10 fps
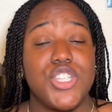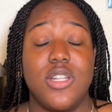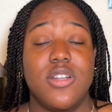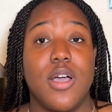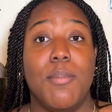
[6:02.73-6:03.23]

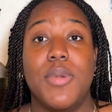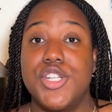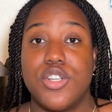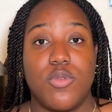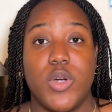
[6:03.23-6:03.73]
learned a
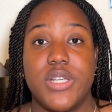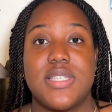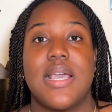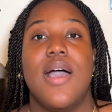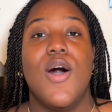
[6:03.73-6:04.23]
bunch of words
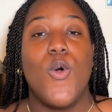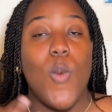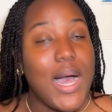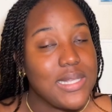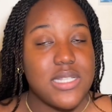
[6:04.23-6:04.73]

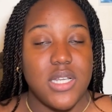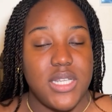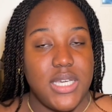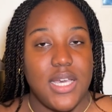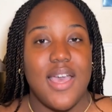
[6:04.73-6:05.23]
while
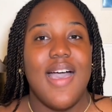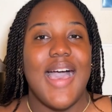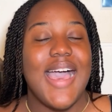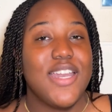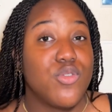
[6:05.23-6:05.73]
studying
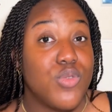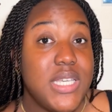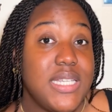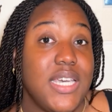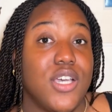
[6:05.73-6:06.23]
and
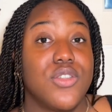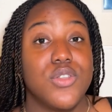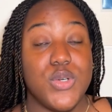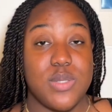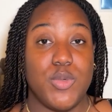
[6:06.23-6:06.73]
reading
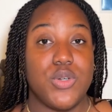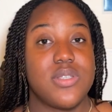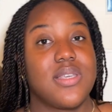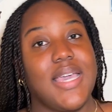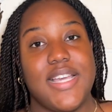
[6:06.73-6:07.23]
those
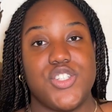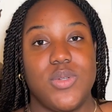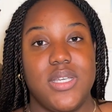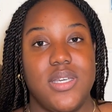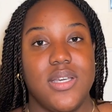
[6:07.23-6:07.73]
books
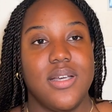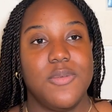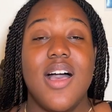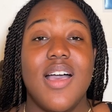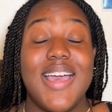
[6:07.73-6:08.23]
casually.
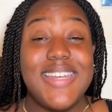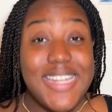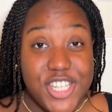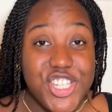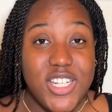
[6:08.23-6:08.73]

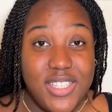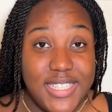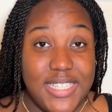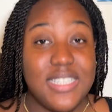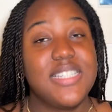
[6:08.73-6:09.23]

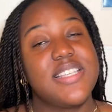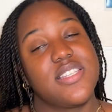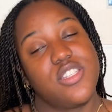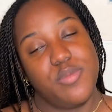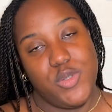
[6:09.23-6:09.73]
Additionally,
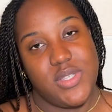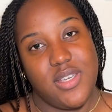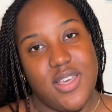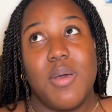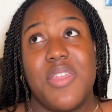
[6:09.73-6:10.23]
listen to music.
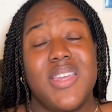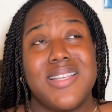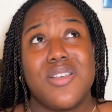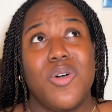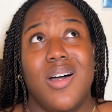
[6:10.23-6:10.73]
I think that's
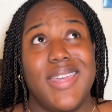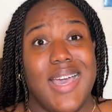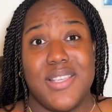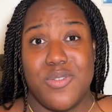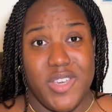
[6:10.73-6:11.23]
how all the
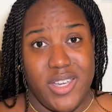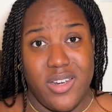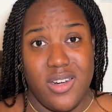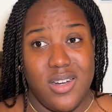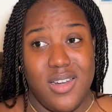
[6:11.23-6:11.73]
guys over
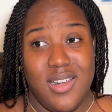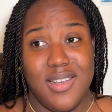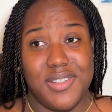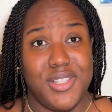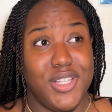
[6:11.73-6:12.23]
here
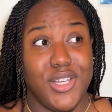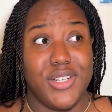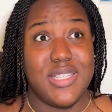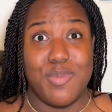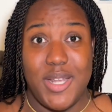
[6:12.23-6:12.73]

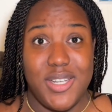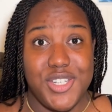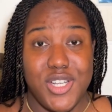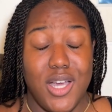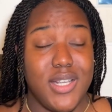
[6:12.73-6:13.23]
learn
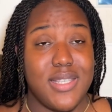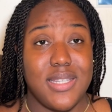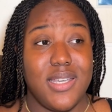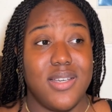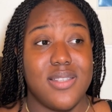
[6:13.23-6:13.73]
Spanish,
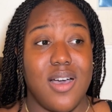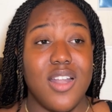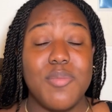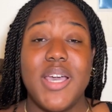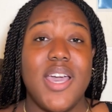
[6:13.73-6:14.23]
honestly, because all
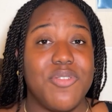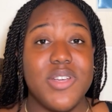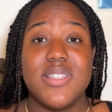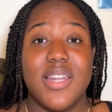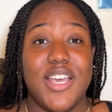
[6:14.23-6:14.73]
of my guy
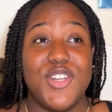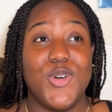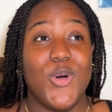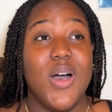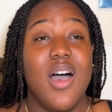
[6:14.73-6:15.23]
friends that I
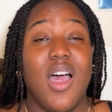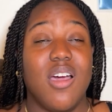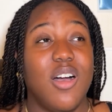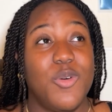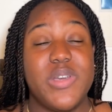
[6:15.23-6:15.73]
know are
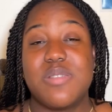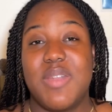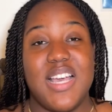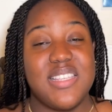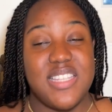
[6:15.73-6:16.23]
always
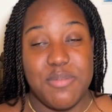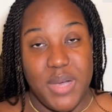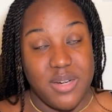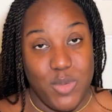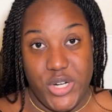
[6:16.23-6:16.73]
blasting
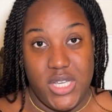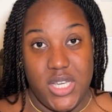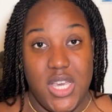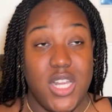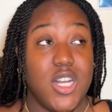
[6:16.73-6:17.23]
Bad Bunny.
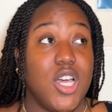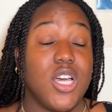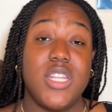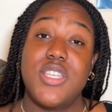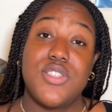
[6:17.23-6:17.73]
The
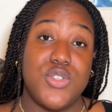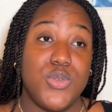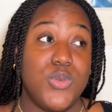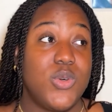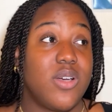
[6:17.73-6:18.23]
girlies
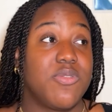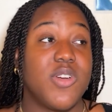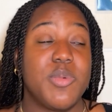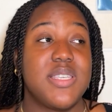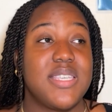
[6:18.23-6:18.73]
too,
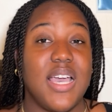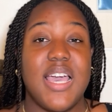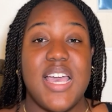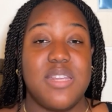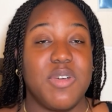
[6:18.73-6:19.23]
from you see a guy
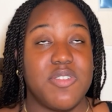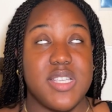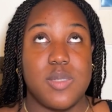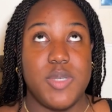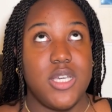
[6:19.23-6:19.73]
and him have a
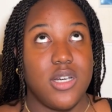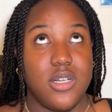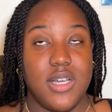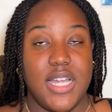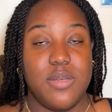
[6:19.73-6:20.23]

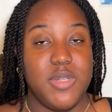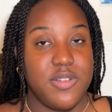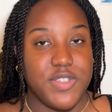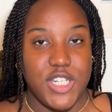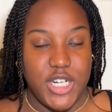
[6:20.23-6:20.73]
speaker and him need
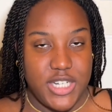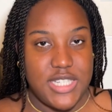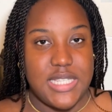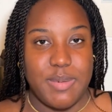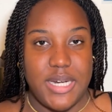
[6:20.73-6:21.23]
to learn
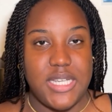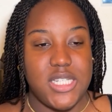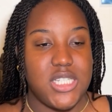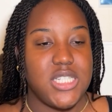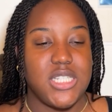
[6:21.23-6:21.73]

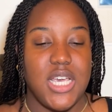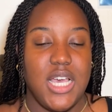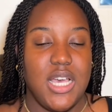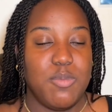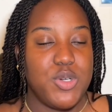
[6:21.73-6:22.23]
Spanish,
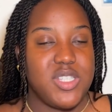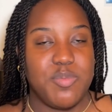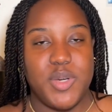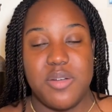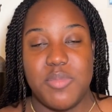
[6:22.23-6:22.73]
put
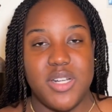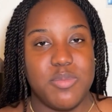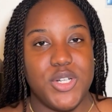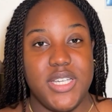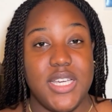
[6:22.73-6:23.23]
him on Bad
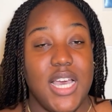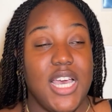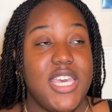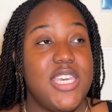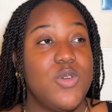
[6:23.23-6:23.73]
Bunny.
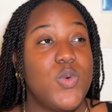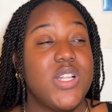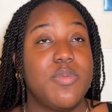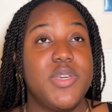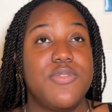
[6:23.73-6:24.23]
He
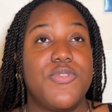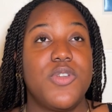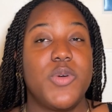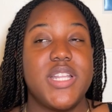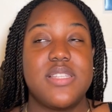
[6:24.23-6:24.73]
will be
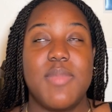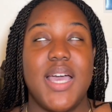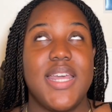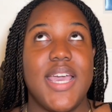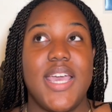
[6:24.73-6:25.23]
fluent by
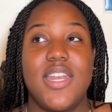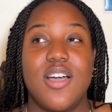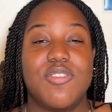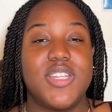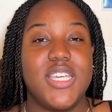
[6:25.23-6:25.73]
the end
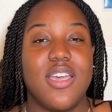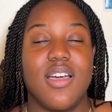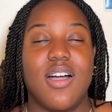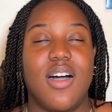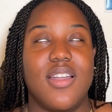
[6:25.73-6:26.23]
of the
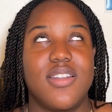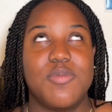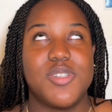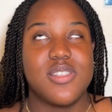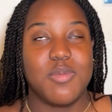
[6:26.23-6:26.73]
year. All of
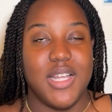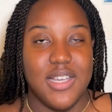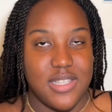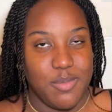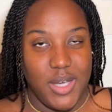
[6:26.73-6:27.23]
them just
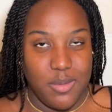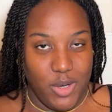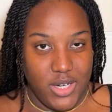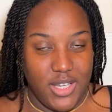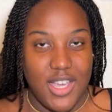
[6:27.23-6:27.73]
blast Bad
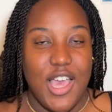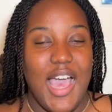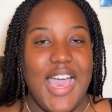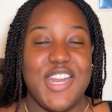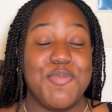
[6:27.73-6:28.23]
Bunny,
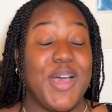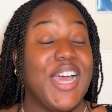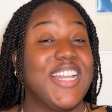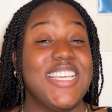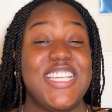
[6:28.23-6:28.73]
and
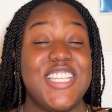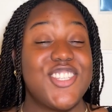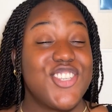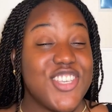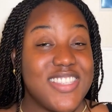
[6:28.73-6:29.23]
apparently he's
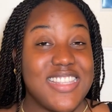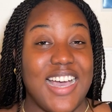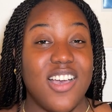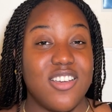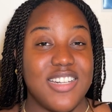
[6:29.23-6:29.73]
just
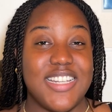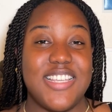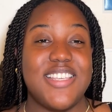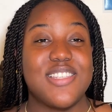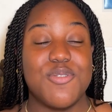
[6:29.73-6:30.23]
that good and
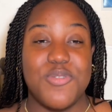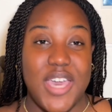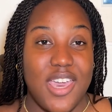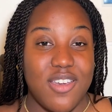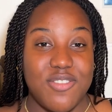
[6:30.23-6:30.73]
he's a
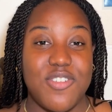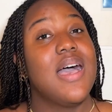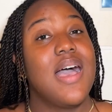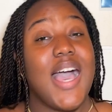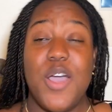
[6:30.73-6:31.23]
fave.
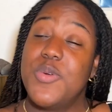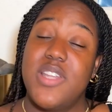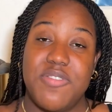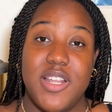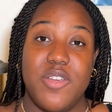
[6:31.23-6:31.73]
I would
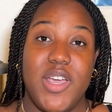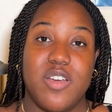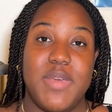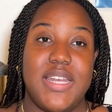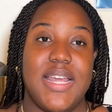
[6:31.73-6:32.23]
definitely
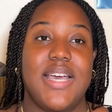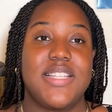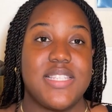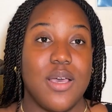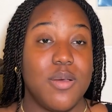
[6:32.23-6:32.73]
recommend
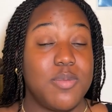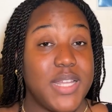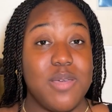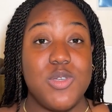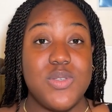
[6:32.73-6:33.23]
that.
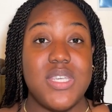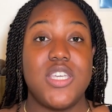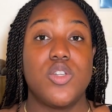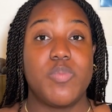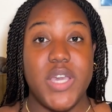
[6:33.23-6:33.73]
Play music,
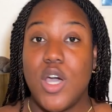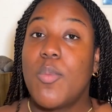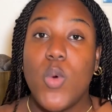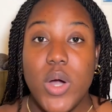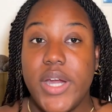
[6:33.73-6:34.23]
you'll pick up
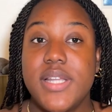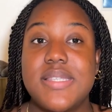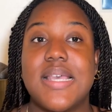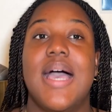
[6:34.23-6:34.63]
words,